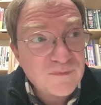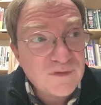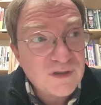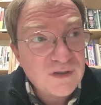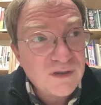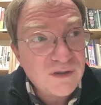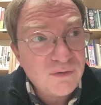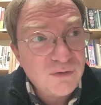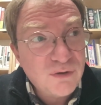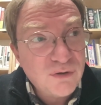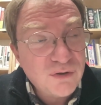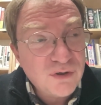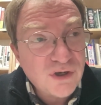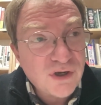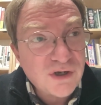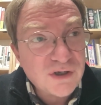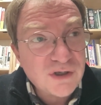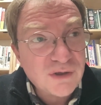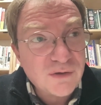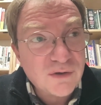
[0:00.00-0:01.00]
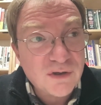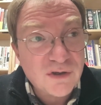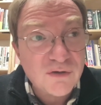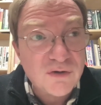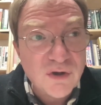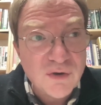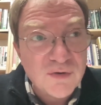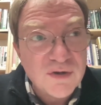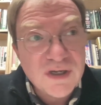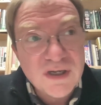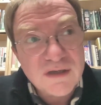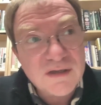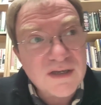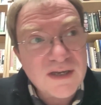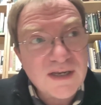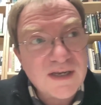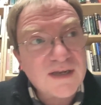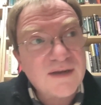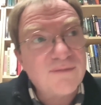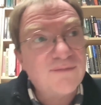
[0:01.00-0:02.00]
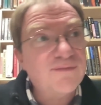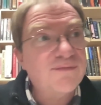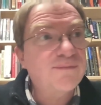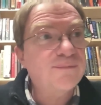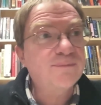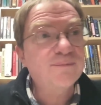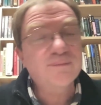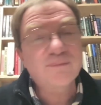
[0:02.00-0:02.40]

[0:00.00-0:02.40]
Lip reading: you could argue that you don't need to have